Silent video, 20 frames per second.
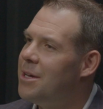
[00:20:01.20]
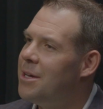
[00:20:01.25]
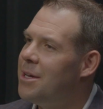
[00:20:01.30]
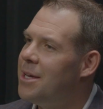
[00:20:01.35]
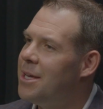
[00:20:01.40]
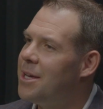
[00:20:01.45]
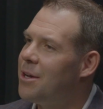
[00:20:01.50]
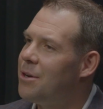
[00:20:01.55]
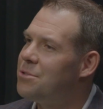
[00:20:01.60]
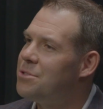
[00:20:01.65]

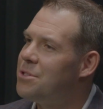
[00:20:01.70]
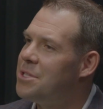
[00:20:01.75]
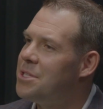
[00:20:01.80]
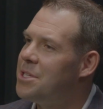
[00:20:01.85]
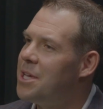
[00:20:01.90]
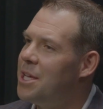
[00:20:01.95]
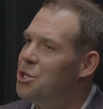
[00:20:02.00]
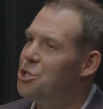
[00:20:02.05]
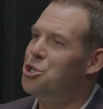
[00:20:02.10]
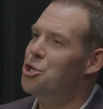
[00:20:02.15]
He goes, it's
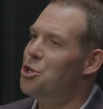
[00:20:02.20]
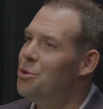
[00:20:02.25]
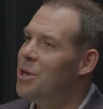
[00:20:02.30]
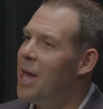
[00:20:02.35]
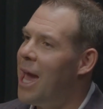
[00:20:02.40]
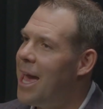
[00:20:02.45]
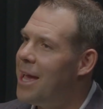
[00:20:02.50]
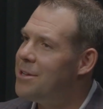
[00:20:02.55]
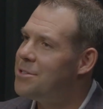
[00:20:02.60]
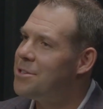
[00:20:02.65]
in 2
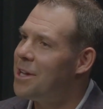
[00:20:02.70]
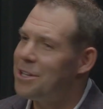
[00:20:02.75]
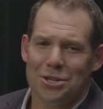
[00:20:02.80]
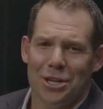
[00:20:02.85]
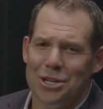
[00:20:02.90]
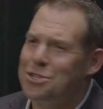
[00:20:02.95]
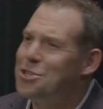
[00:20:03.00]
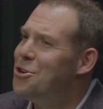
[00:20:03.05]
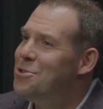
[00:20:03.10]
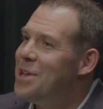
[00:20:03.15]
days. I
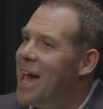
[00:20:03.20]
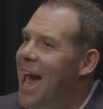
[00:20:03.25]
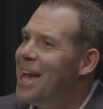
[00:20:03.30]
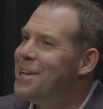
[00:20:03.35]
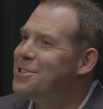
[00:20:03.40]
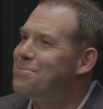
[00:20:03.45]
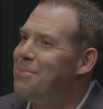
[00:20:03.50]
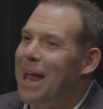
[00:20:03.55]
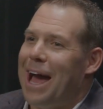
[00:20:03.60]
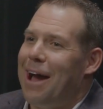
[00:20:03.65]
said, 2
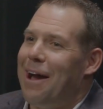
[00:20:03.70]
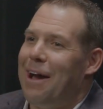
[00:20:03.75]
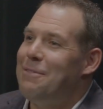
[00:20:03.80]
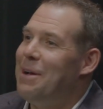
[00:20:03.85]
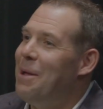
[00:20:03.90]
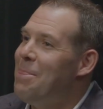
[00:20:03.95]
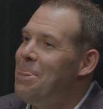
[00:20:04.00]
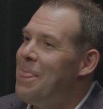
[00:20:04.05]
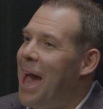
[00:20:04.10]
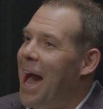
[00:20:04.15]
days, man.
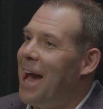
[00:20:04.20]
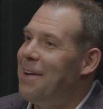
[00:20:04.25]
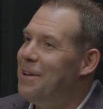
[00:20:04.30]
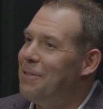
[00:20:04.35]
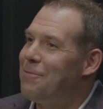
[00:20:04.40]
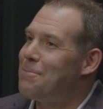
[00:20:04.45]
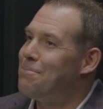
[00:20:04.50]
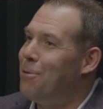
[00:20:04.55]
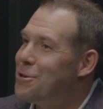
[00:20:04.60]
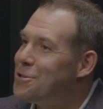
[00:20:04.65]
I've
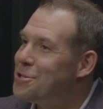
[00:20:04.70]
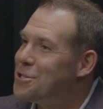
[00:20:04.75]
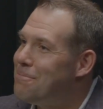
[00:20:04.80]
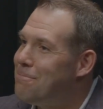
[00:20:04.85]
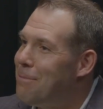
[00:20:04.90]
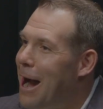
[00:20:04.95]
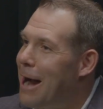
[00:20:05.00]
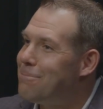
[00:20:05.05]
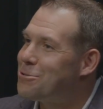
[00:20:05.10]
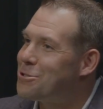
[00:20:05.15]
never pushed a
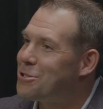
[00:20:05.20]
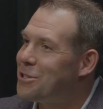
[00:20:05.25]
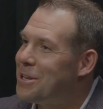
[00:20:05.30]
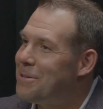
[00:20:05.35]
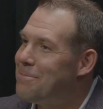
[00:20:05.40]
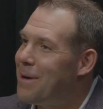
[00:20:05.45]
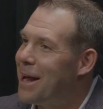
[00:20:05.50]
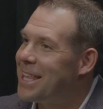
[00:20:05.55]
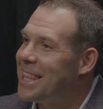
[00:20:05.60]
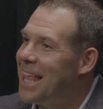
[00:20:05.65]
bobsled
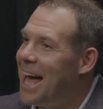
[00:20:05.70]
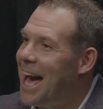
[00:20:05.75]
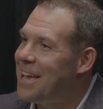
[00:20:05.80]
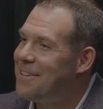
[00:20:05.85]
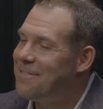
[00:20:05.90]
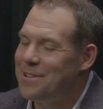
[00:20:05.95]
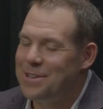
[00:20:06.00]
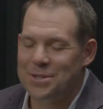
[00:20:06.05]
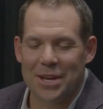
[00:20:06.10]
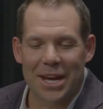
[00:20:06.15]
in my
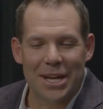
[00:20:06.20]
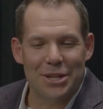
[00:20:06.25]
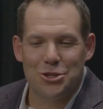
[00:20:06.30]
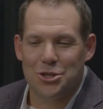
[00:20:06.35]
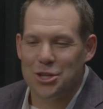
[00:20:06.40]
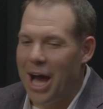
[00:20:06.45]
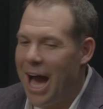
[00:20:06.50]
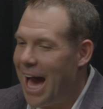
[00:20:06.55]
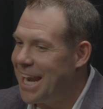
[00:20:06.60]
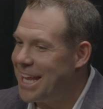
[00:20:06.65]
life. He's like,
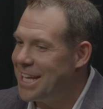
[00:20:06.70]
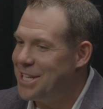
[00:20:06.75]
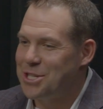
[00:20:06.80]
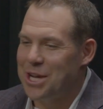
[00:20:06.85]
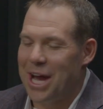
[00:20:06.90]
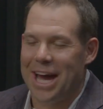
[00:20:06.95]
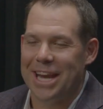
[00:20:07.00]
Johnny.